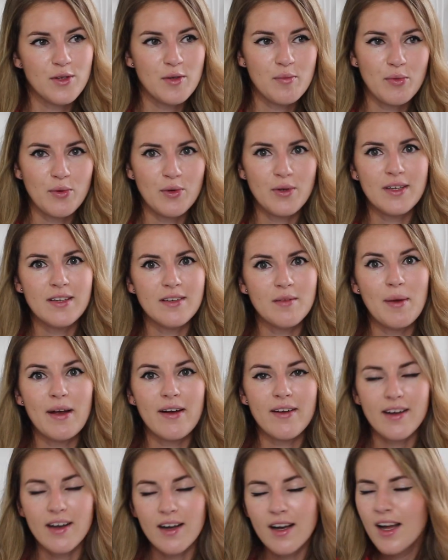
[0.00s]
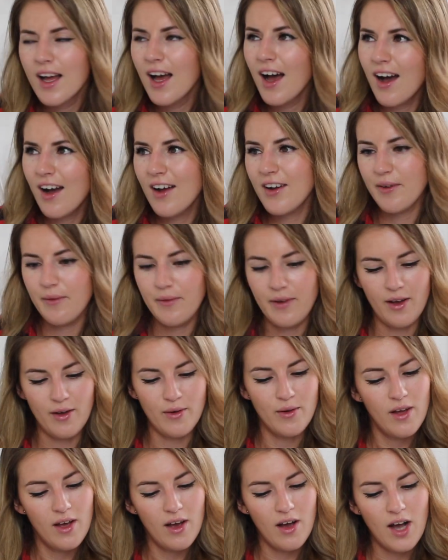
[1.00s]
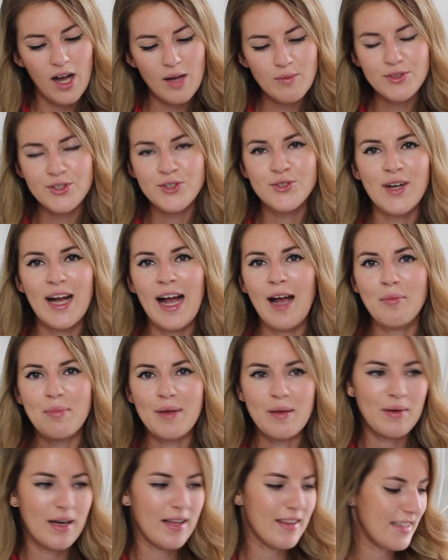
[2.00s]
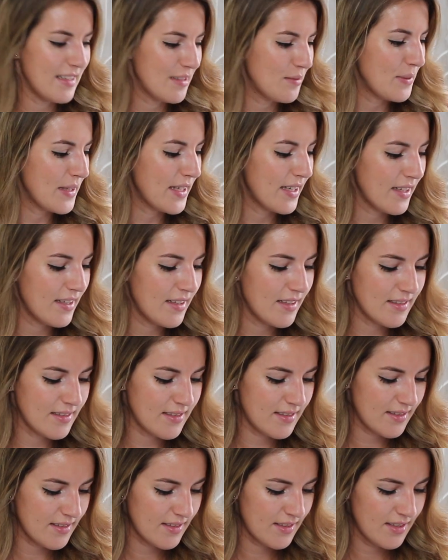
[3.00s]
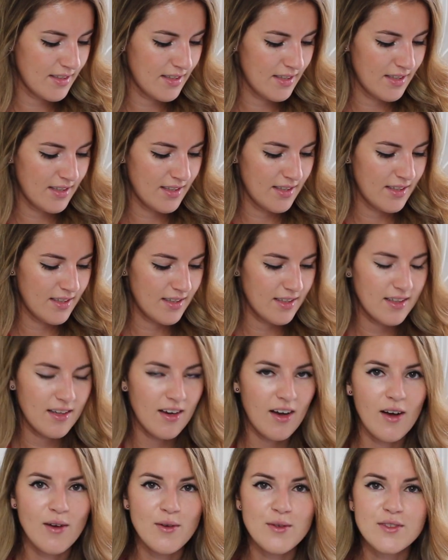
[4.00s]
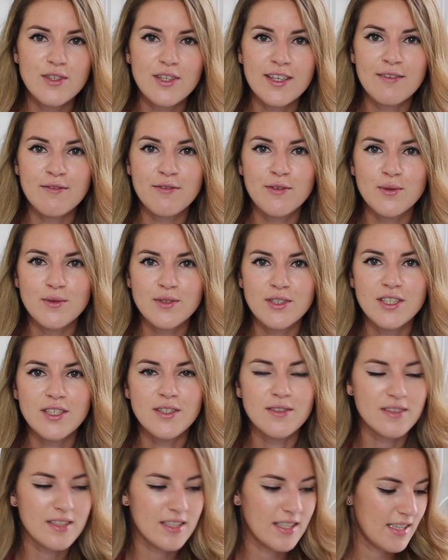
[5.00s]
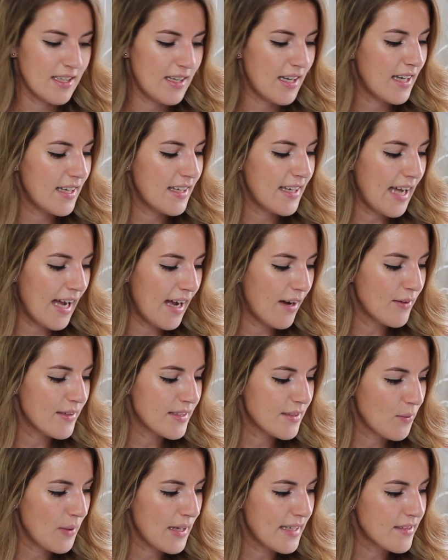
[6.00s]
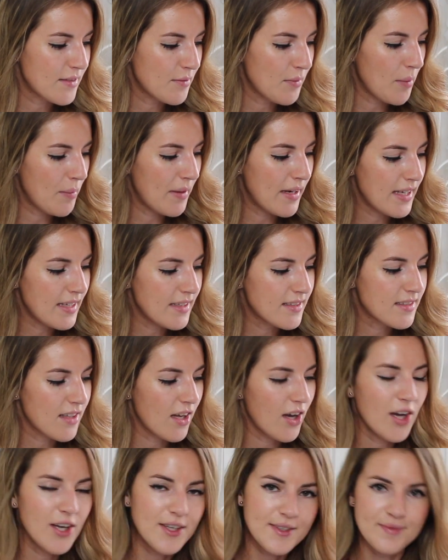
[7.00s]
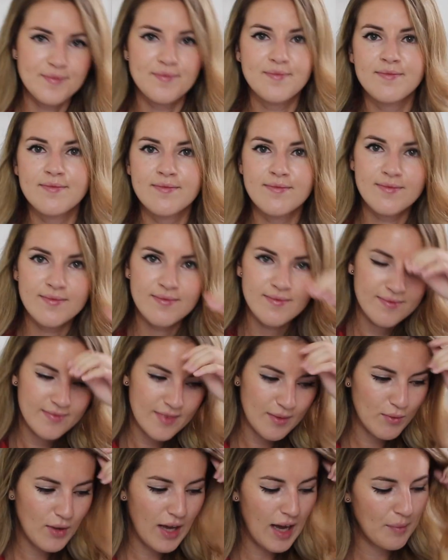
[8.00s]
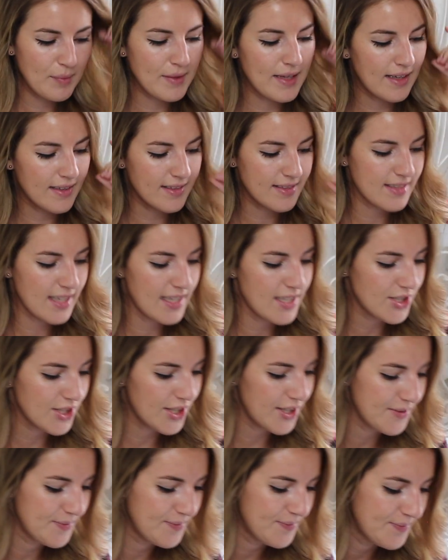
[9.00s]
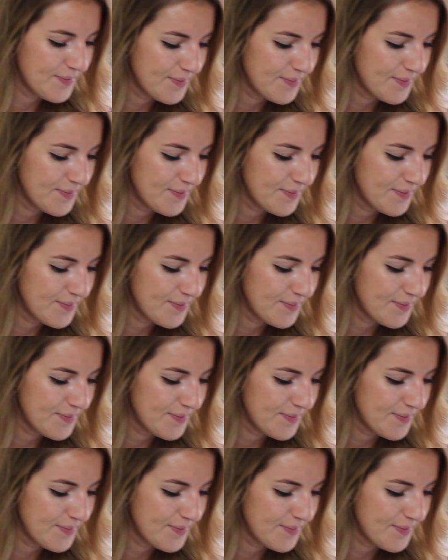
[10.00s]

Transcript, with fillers: You bought it in America. I don't know. I'm just not happy about this because I was looking forward to using it and now it's a waste of my money. So, not happy Anastasia.